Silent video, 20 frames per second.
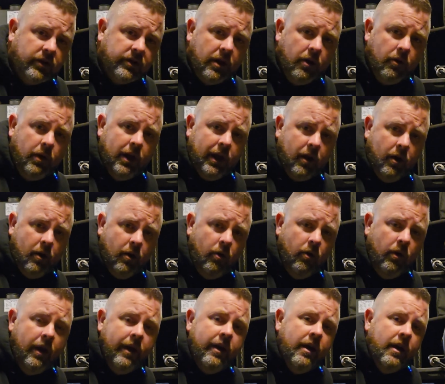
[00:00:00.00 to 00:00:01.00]
or so
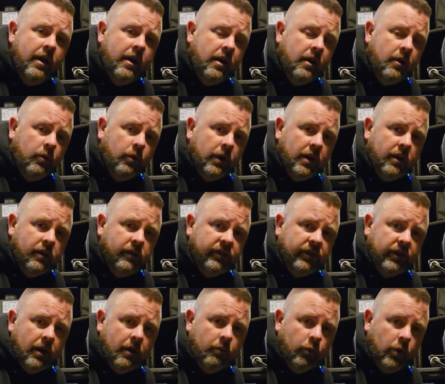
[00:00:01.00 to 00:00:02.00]
ago, with
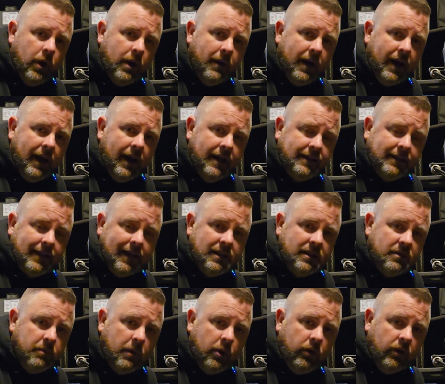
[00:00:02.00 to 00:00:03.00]
some ribeyes. I
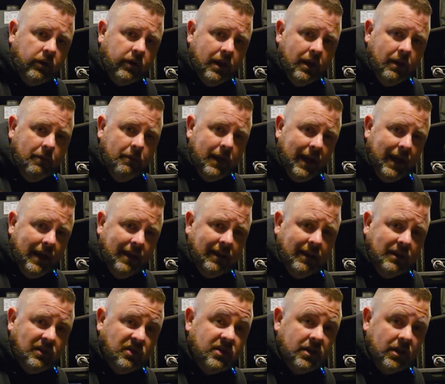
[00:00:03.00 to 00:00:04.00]
smoked them
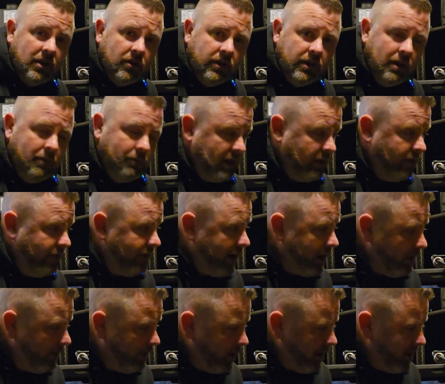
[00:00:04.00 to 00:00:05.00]
and then seared them in the
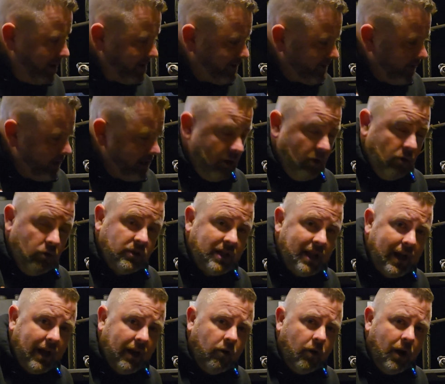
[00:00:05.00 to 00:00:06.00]
firebox, and I
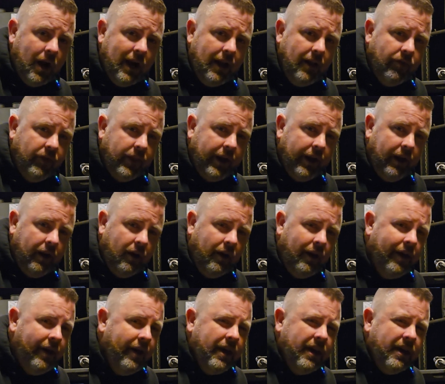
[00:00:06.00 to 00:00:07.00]
used that grate in
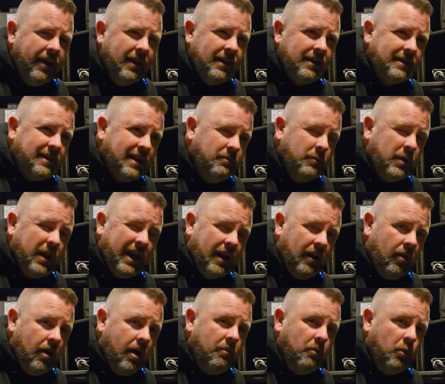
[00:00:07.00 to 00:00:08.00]
there. Seemed to
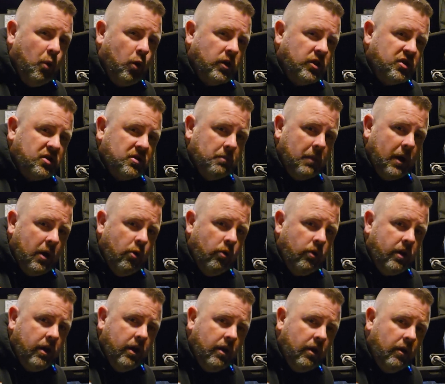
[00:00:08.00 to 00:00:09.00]
get a lot more
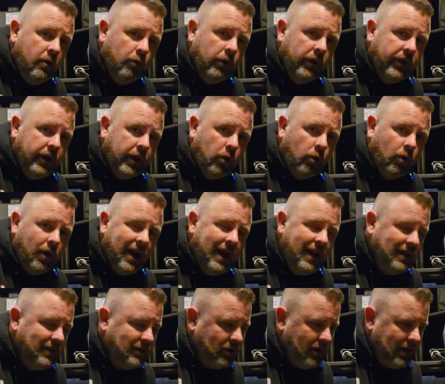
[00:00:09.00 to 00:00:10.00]
smoke with the
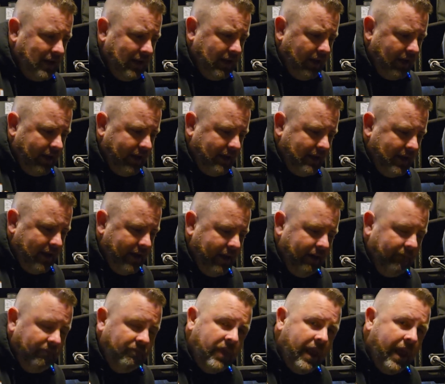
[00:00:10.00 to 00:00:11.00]
grate, so I didn't like
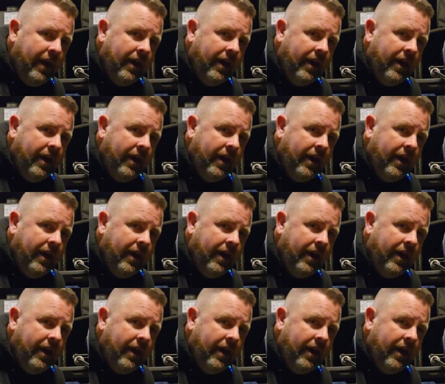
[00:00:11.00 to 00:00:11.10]
that.